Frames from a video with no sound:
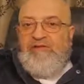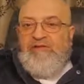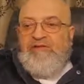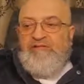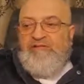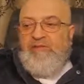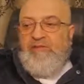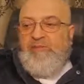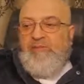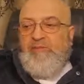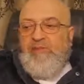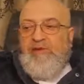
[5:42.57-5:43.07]

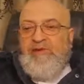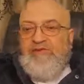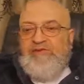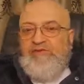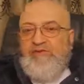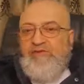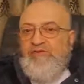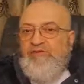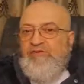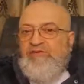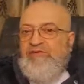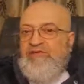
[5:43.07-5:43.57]
Some parts
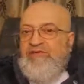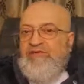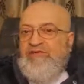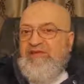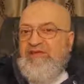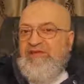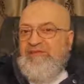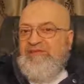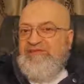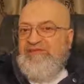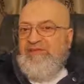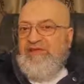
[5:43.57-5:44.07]
of religion
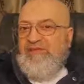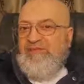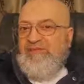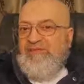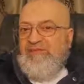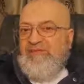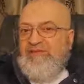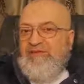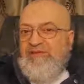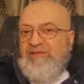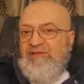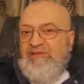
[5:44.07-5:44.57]
they
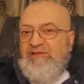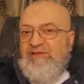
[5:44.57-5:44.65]
accept,